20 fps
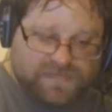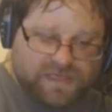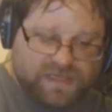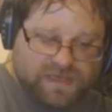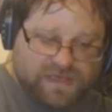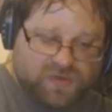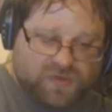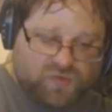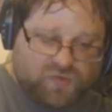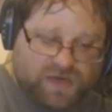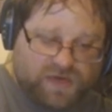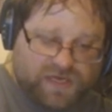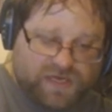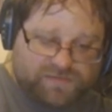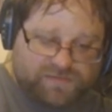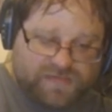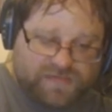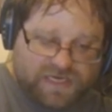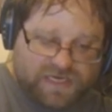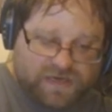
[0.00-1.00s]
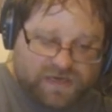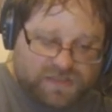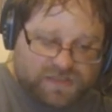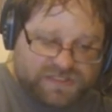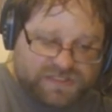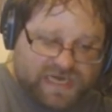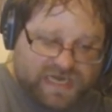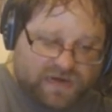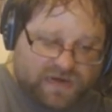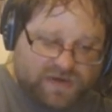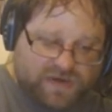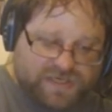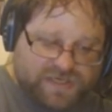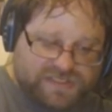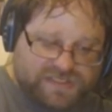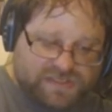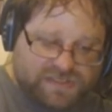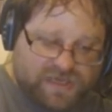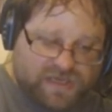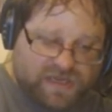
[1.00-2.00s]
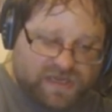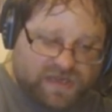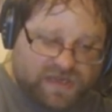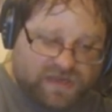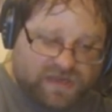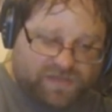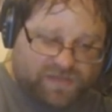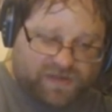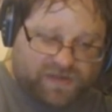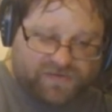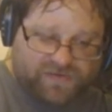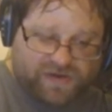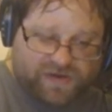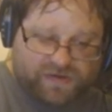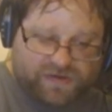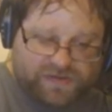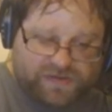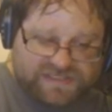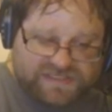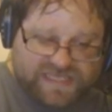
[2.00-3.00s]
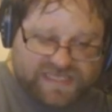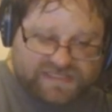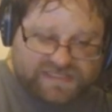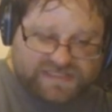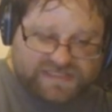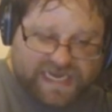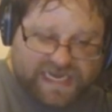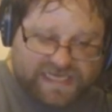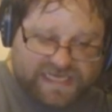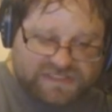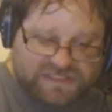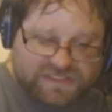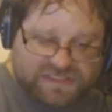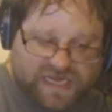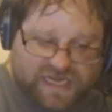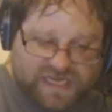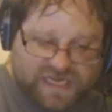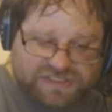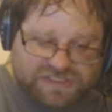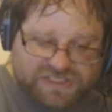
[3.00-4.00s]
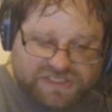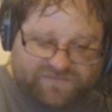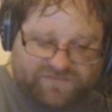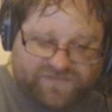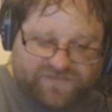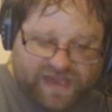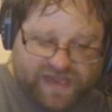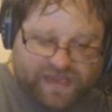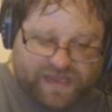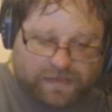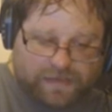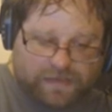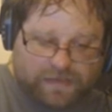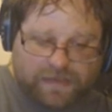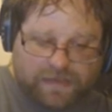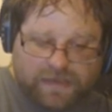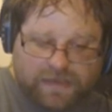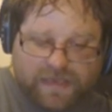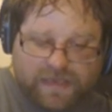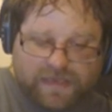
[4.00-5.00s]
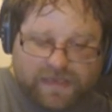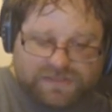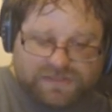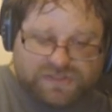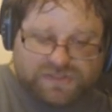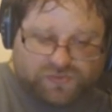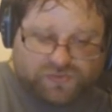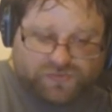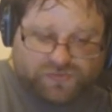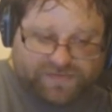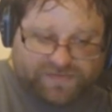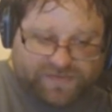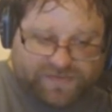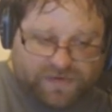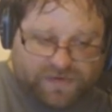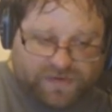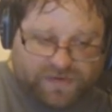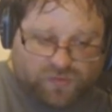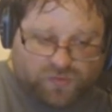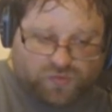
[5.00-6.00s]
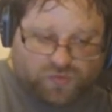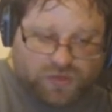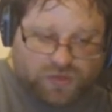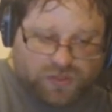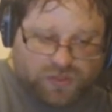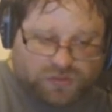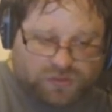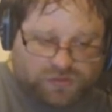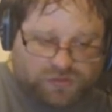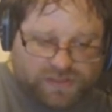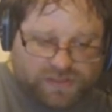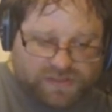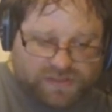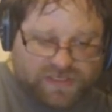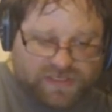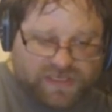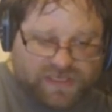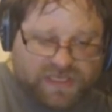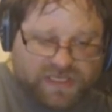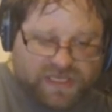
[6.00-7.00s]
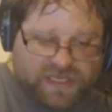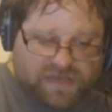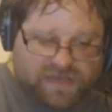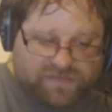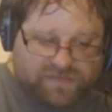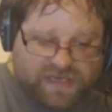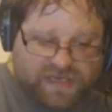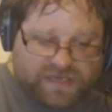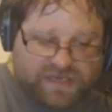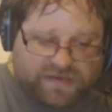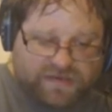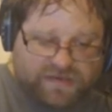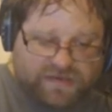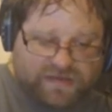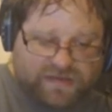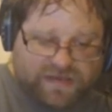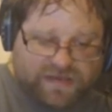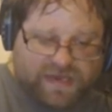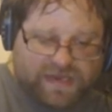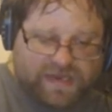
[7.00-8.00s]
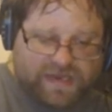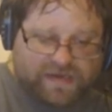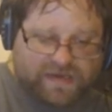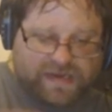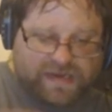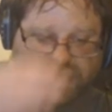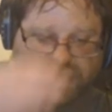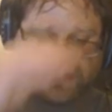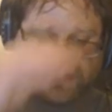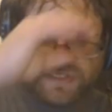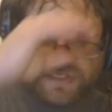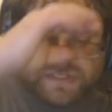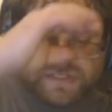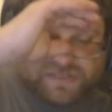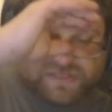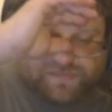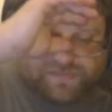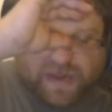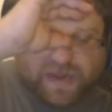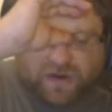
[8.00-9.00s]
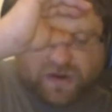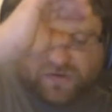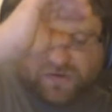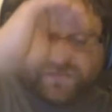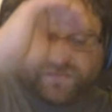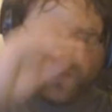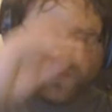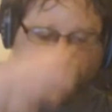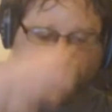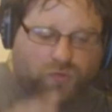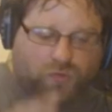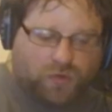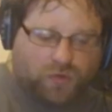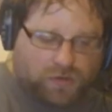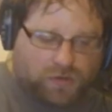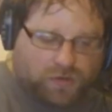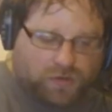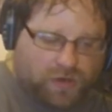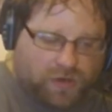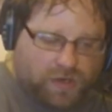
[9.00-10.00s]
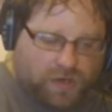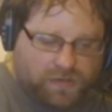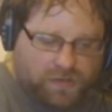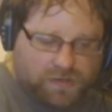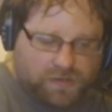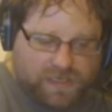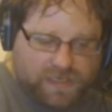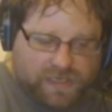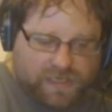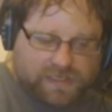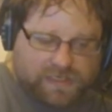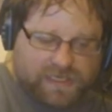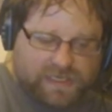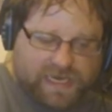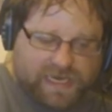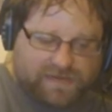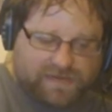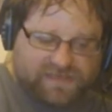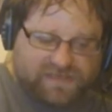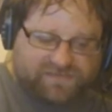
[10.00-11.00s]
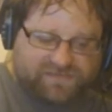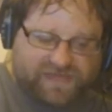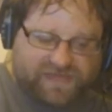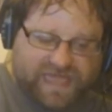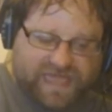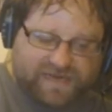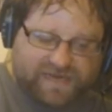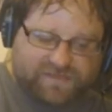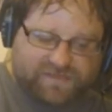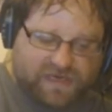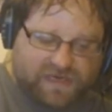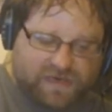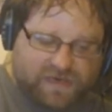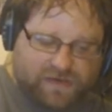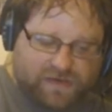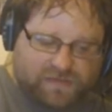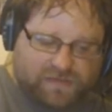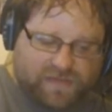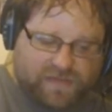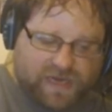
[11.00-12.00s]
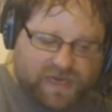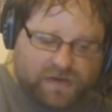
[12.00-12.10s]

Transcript: When a meteor shower above Earth sends astronaut Jeff Hale to Riverworld, he immediately encounters a powerful warlord named Vladimir,